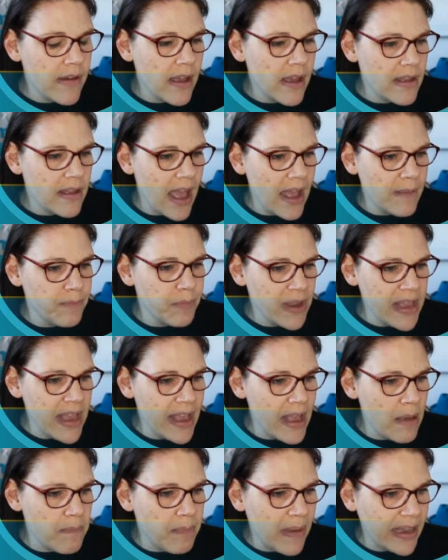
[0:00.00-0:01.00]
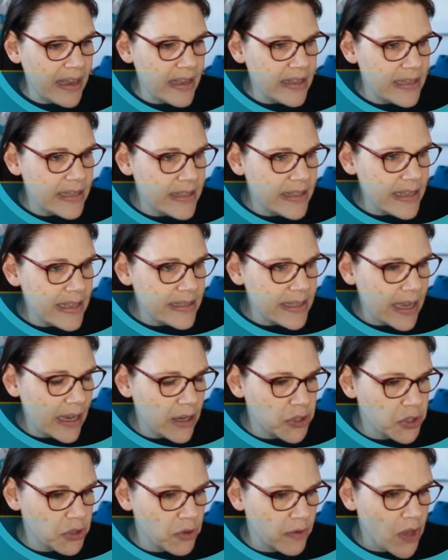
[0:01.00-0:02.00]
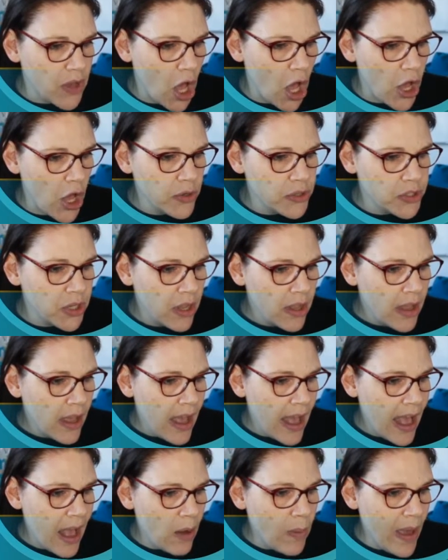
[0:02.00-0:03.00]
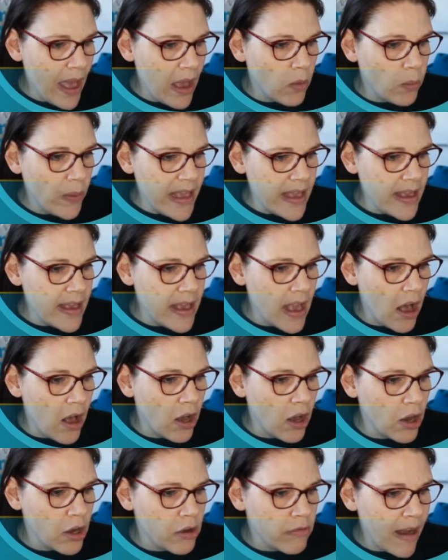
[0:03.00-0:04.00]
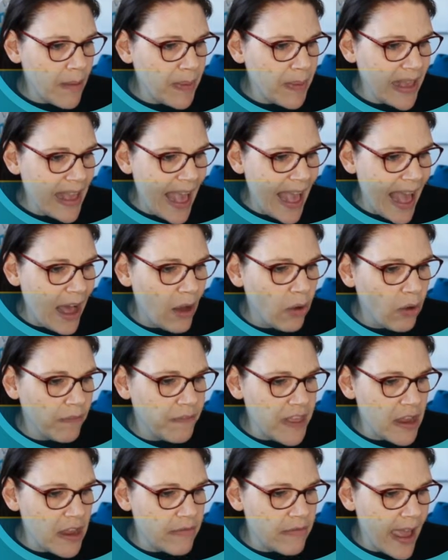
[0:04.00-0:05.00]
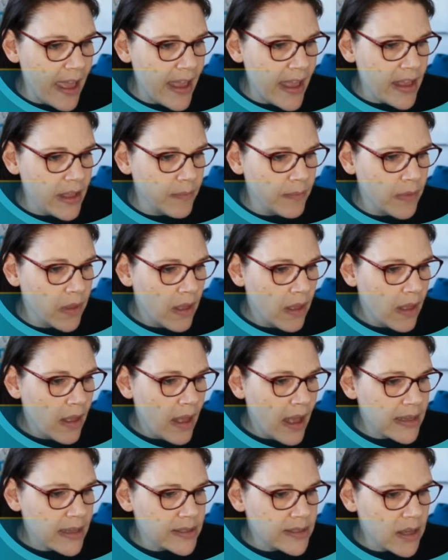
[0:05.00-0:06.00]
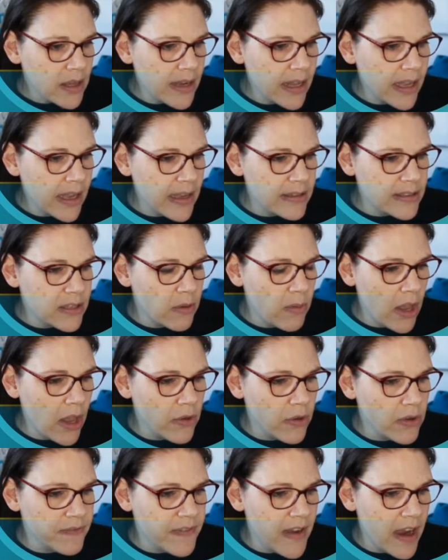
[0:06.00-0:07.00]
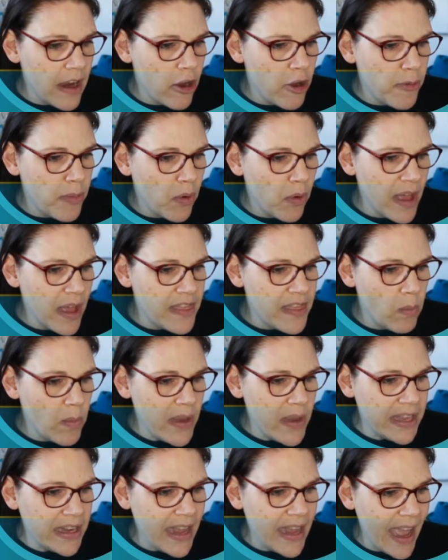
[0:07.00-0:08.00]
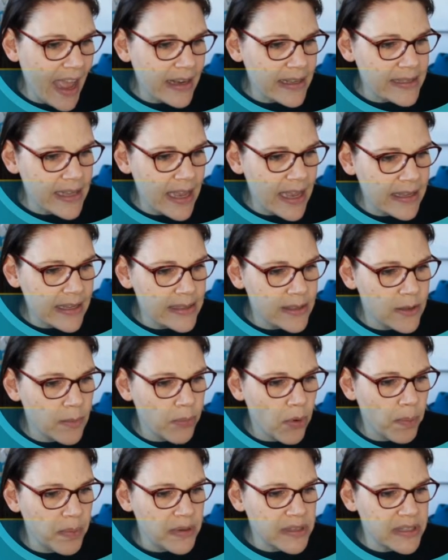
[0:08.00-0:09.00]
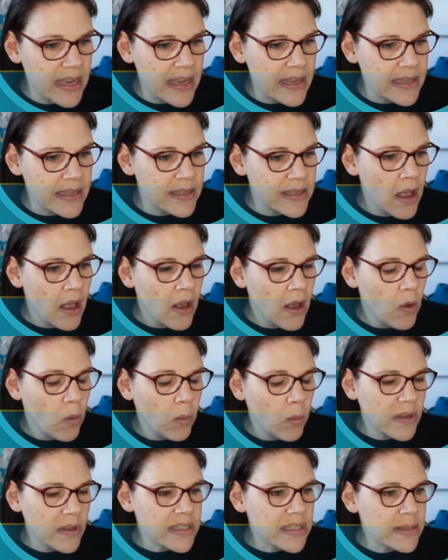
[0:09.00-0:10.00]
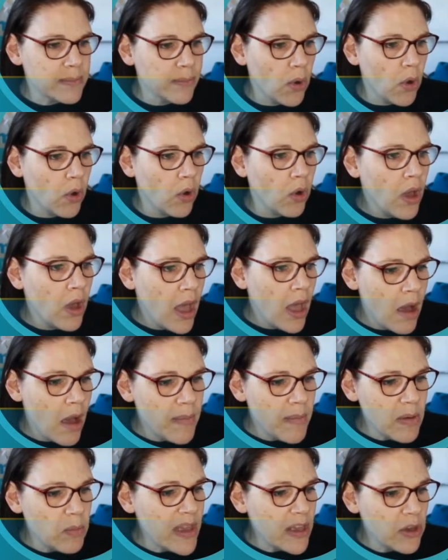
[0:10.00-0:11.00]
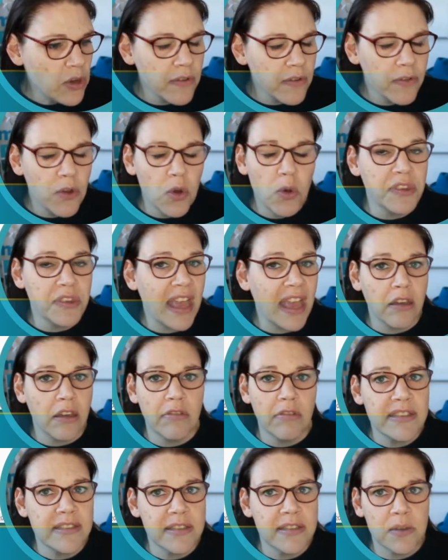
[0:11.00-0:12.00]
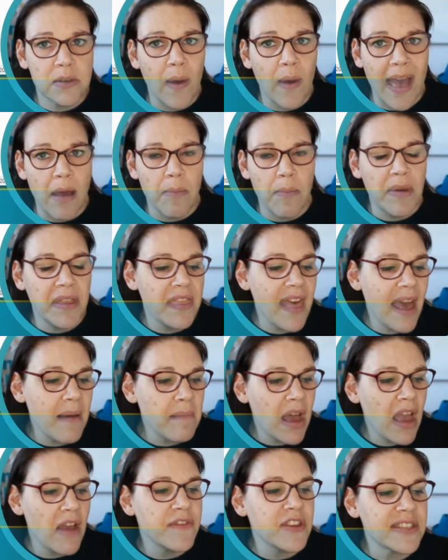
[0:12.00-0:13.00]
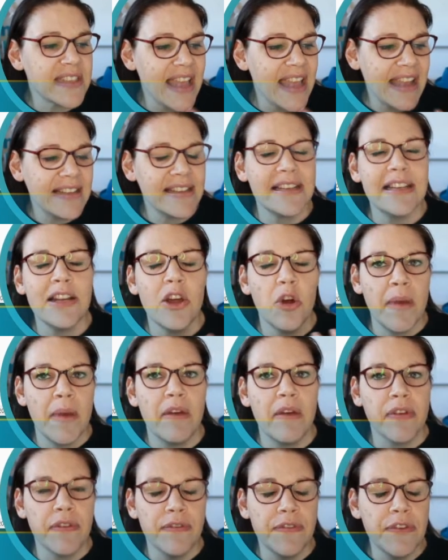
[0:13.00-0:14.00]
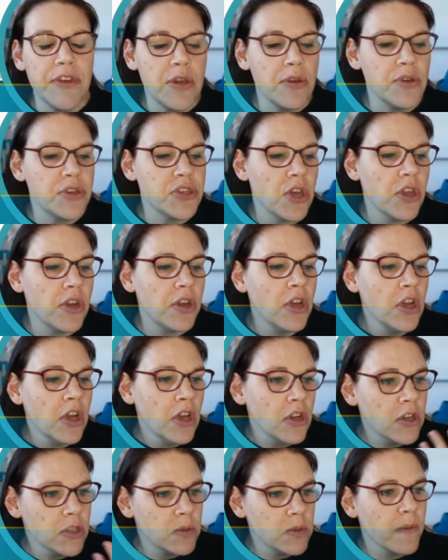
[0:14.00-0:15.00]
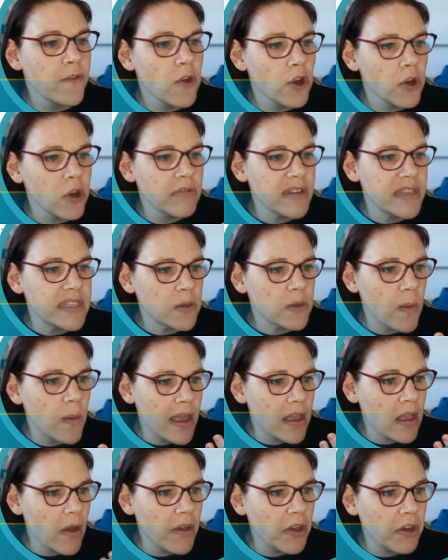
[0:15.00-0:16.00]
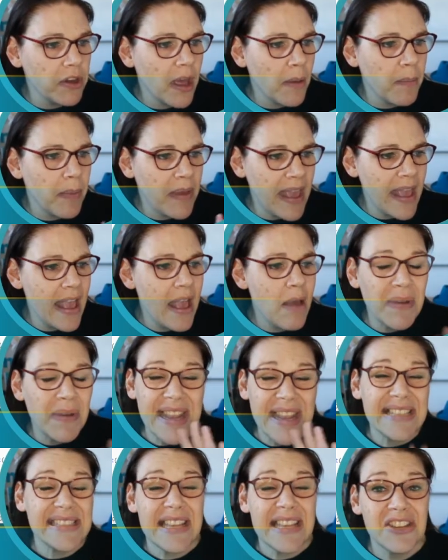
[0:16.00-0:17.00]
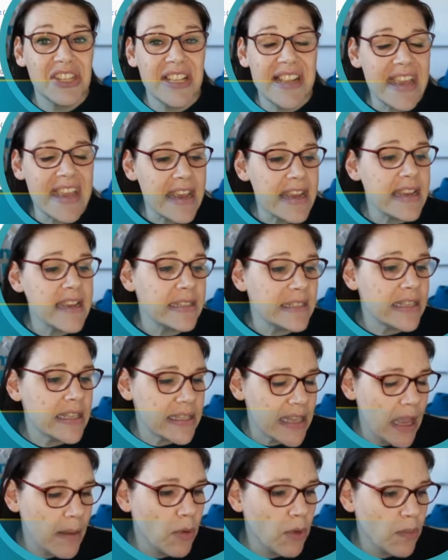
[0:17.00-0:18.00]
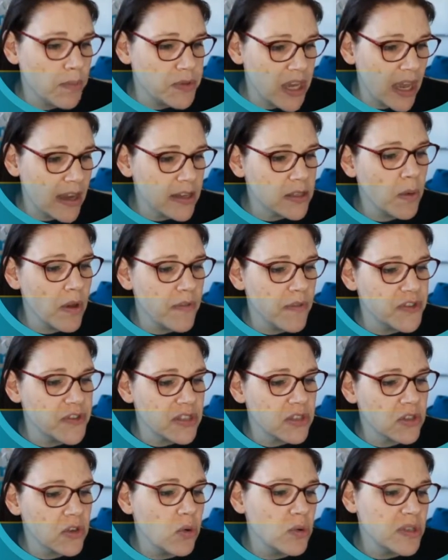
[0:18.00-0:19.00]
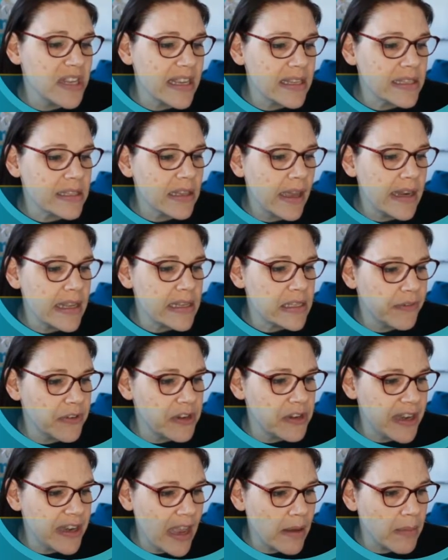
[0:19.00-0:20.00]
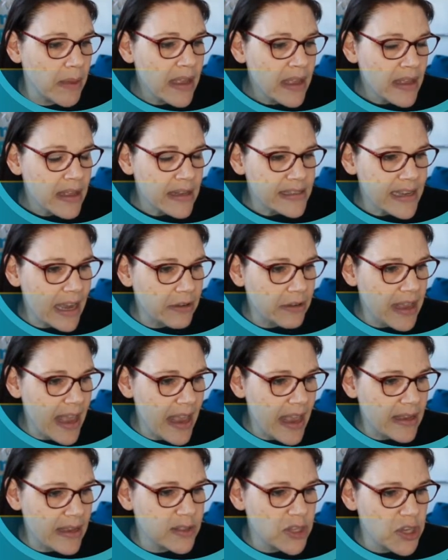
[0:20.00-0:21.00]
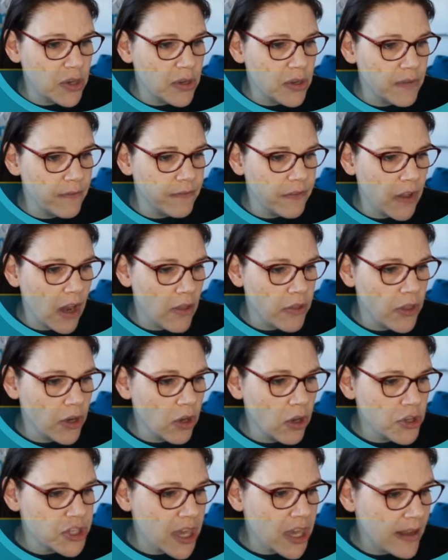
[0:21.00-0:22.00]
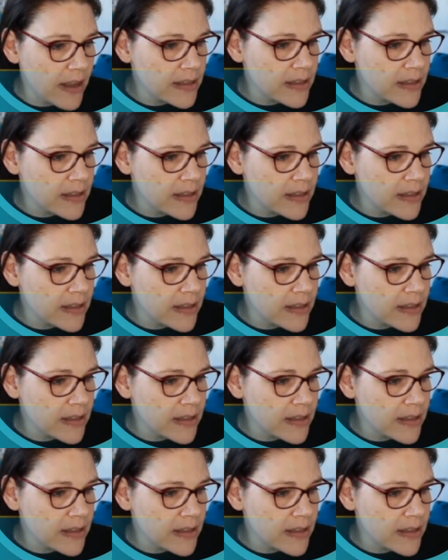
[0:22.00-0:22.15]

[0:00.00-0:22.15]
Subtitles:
and bringing it back into this section of code where we are grabbing it out of the array, assigning it to a local variable, and then we can access the properties once more. I mean, we could have called that grid square, but that might have just added a little bit of confusion because we've got grid square going on up here, but essentially it is the same object. We've just called it a slightly different name down here so you can follow the logic.